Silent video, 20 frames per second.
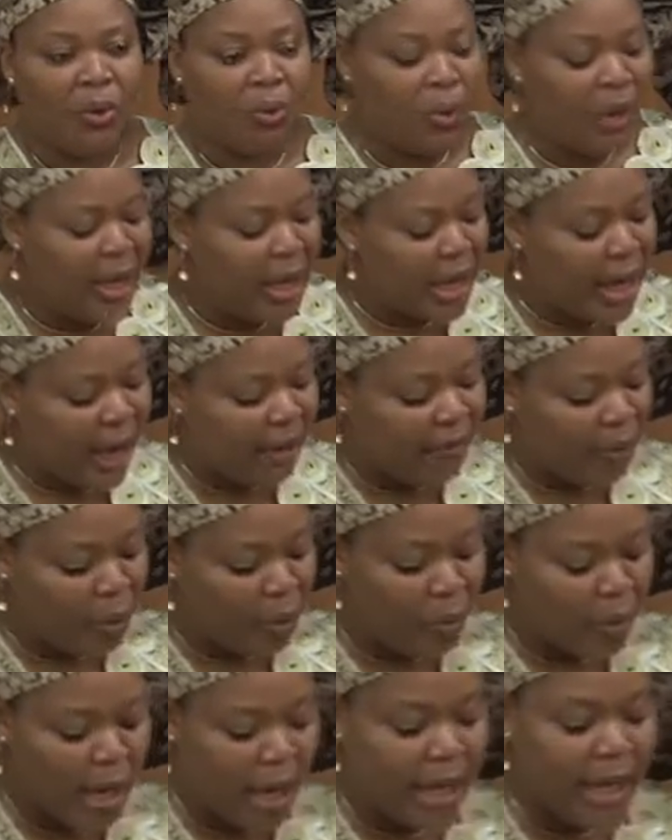we
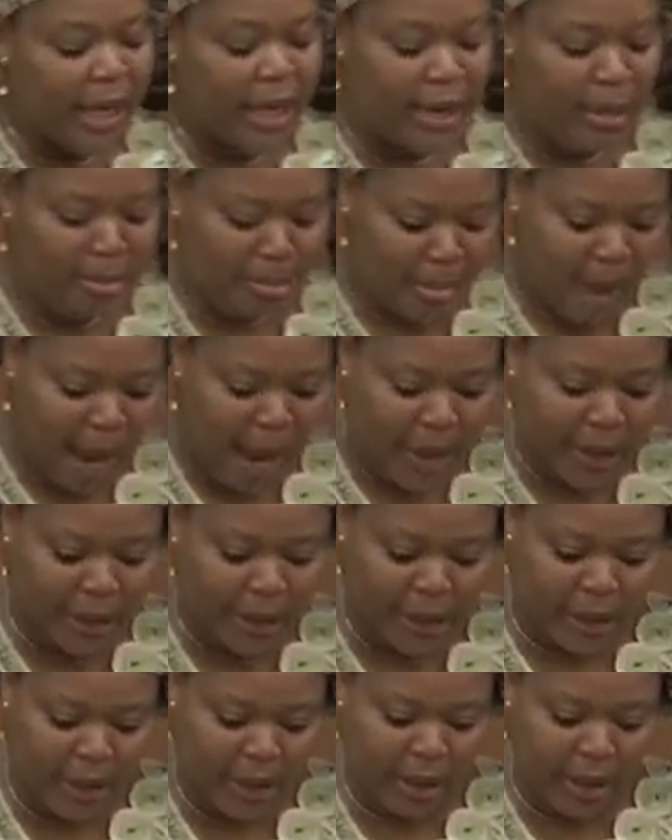never really
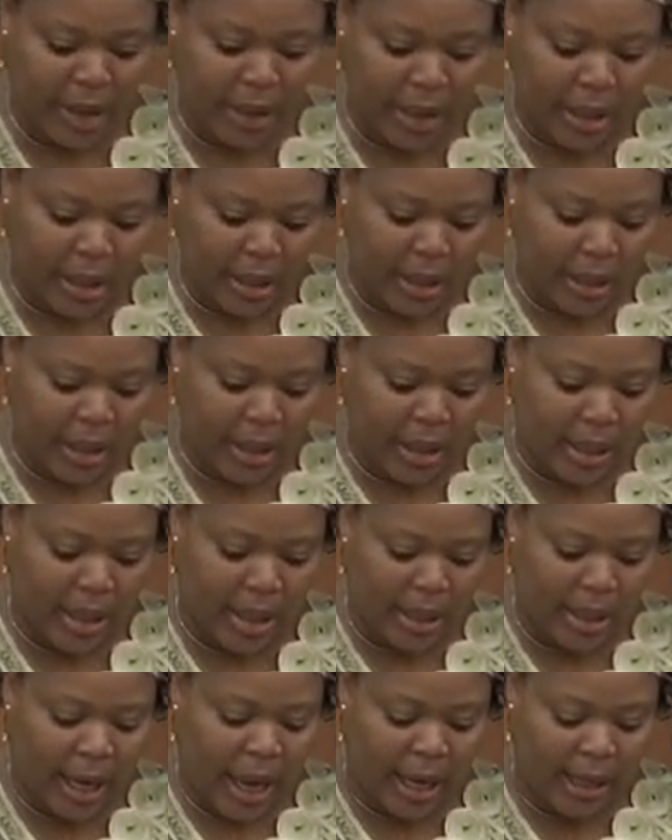imagined
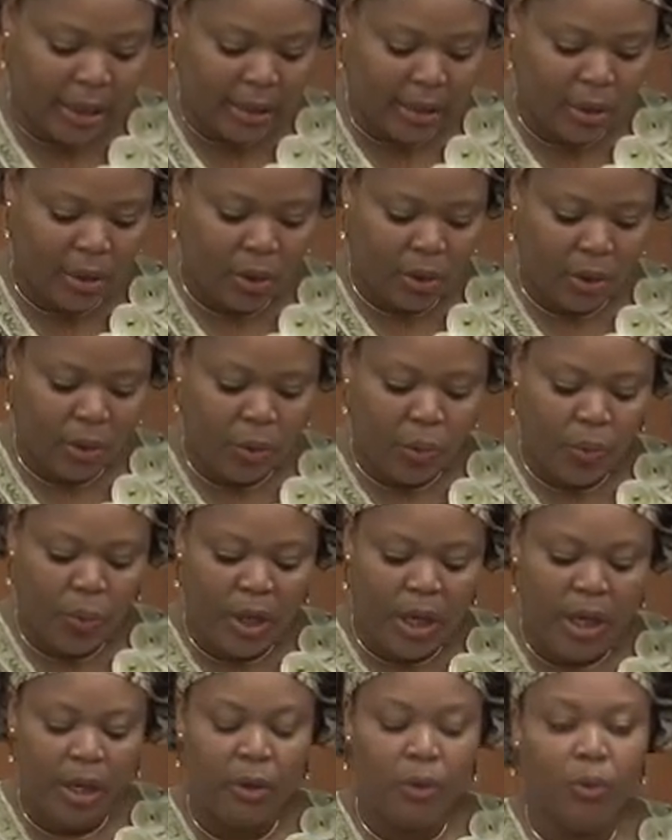that
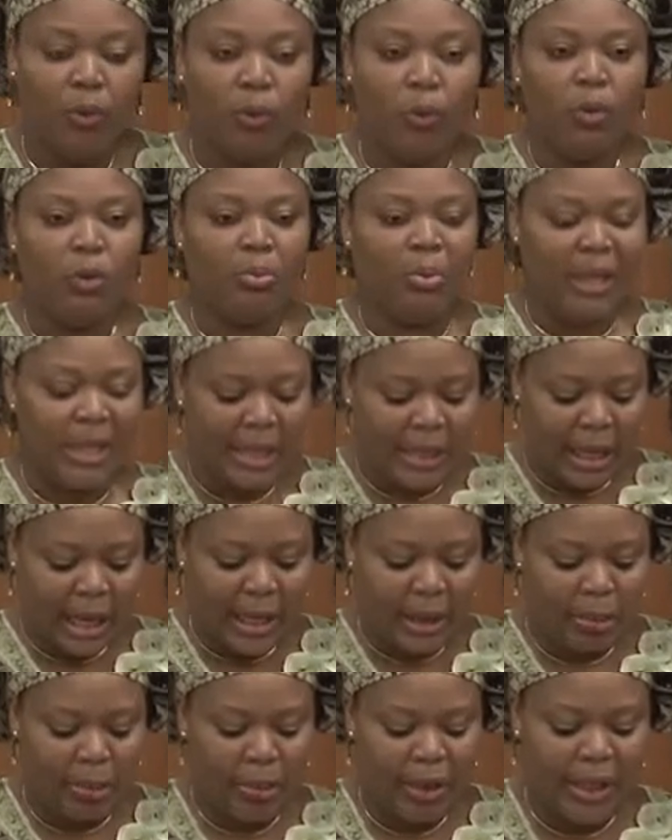we would be
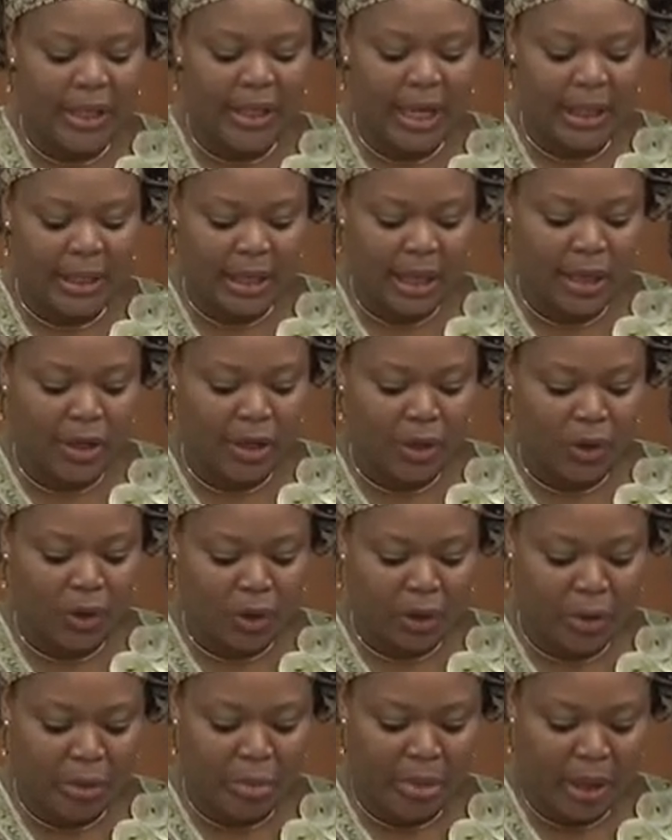celebrated in a
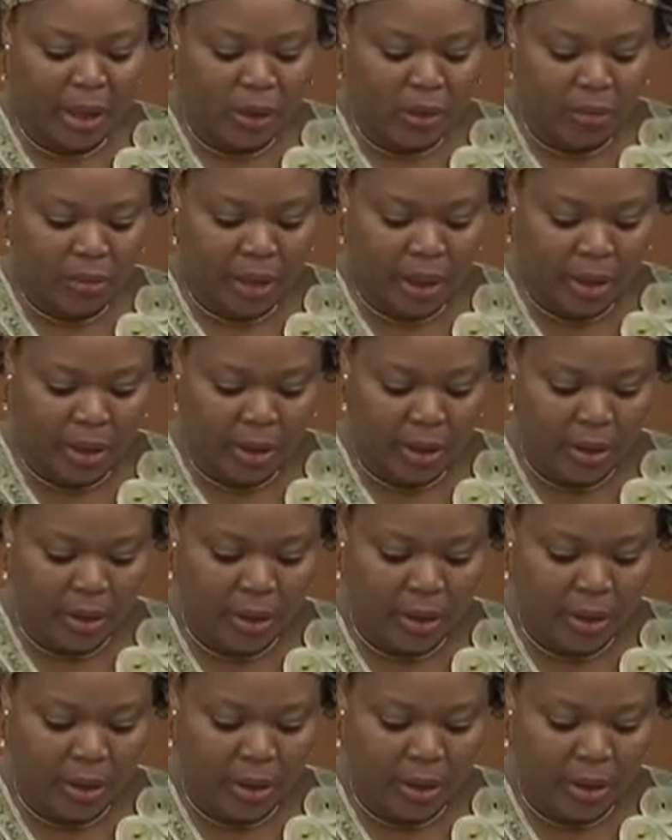documentary